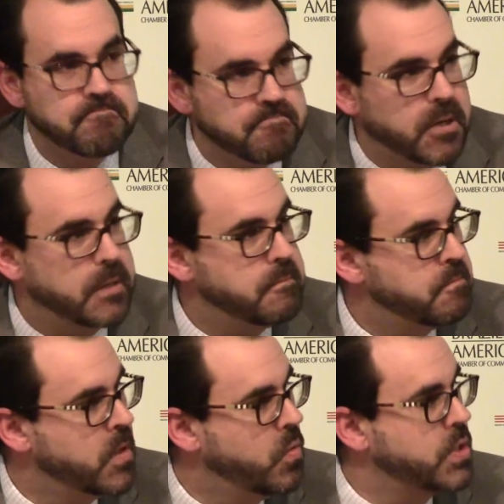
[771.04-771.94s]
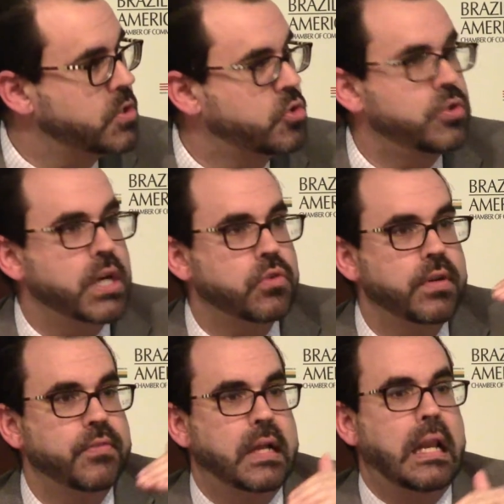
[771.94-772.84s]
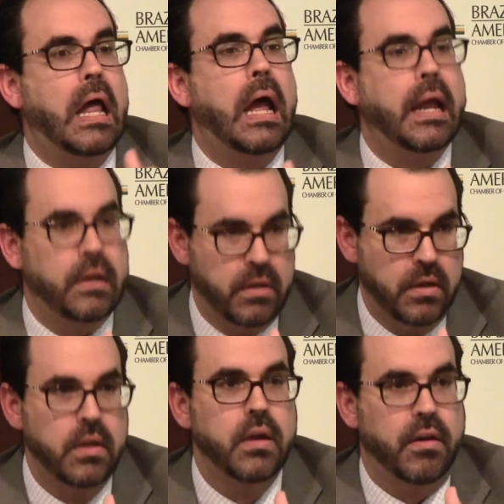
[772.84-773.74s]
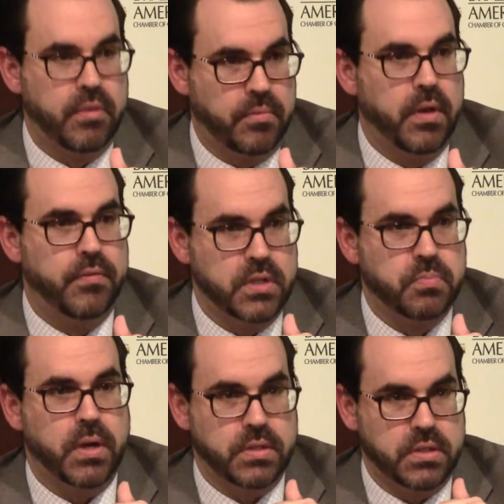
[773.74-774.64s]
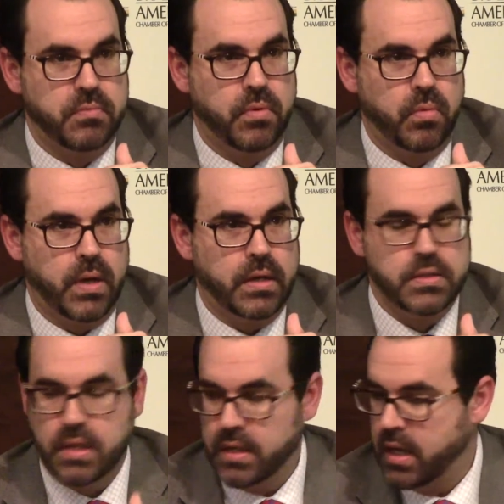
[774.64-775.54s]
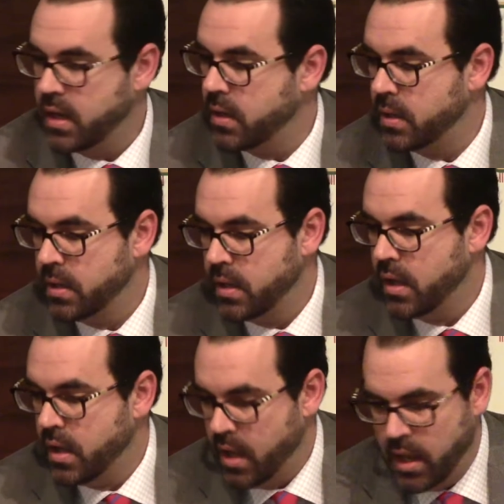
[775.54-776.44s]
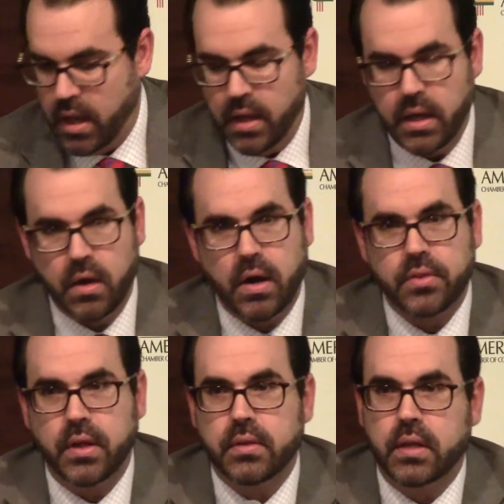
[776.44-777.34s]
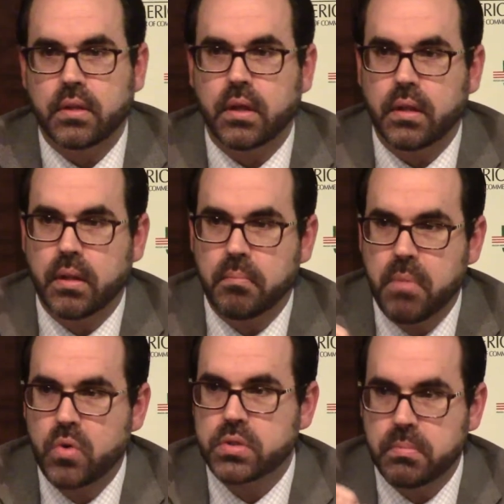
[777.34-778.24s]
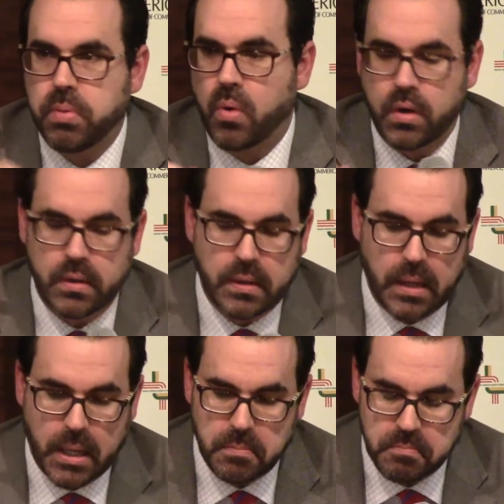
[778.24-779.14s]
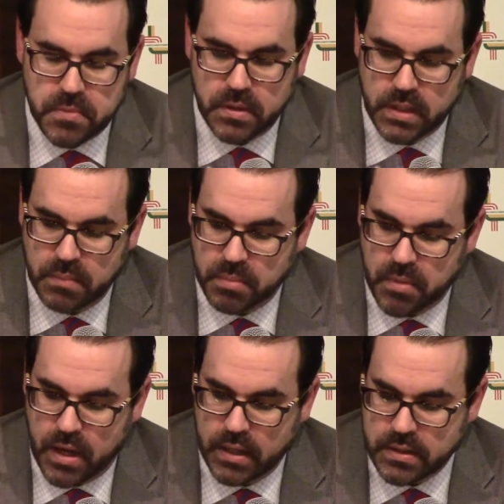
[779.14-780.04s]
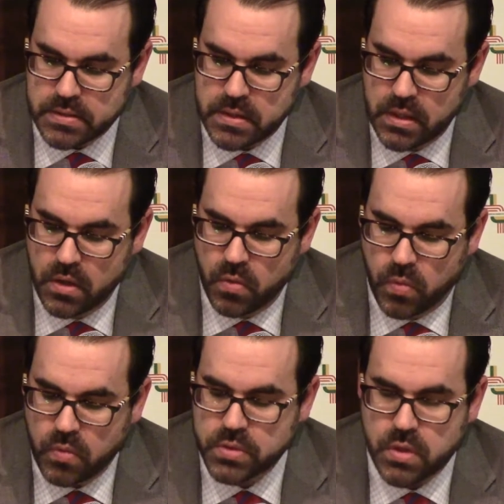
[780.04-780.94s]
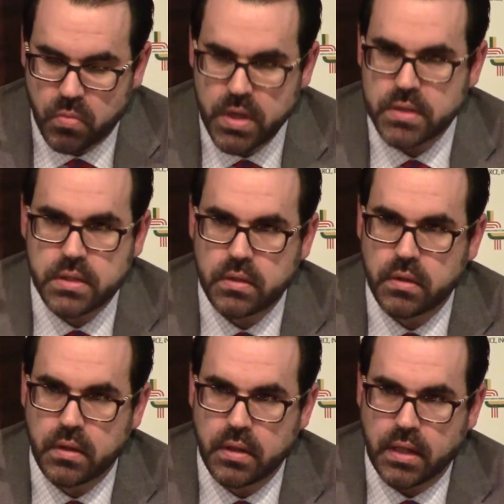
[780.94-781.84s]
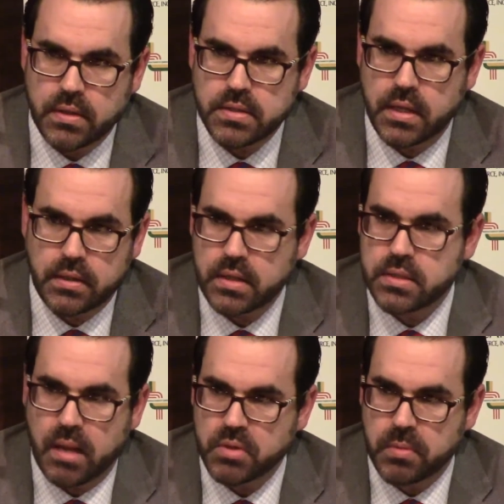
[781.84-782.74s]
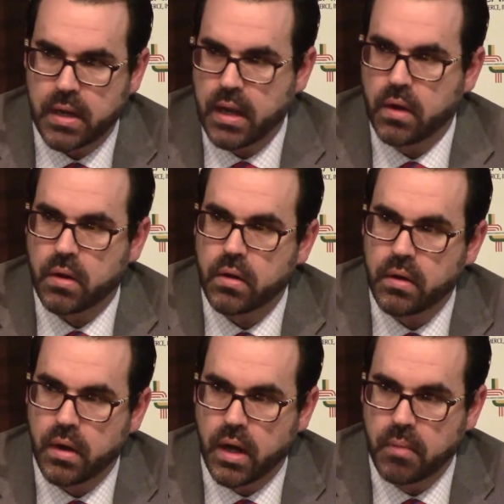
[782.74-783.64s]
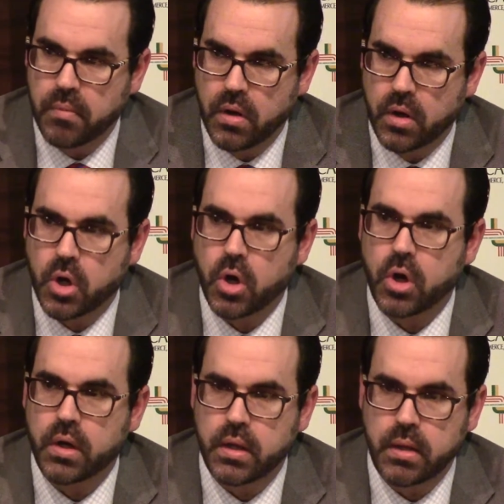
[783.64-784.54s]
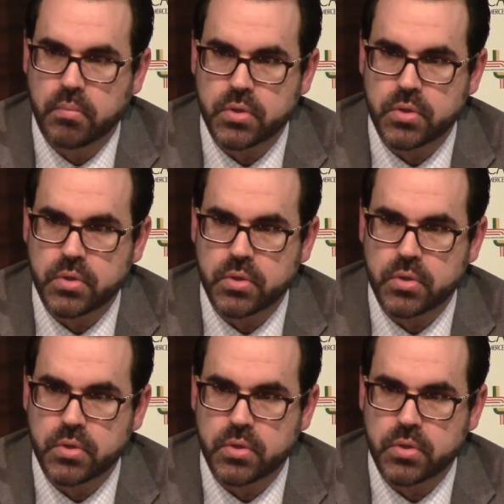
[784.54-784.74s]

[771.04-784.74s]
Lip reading: All right? What's the trajectory of decline of this president's approval ratings? And here I think that the most important thing to keep in mind is, what was the reason that this anti-establishment anger occurred in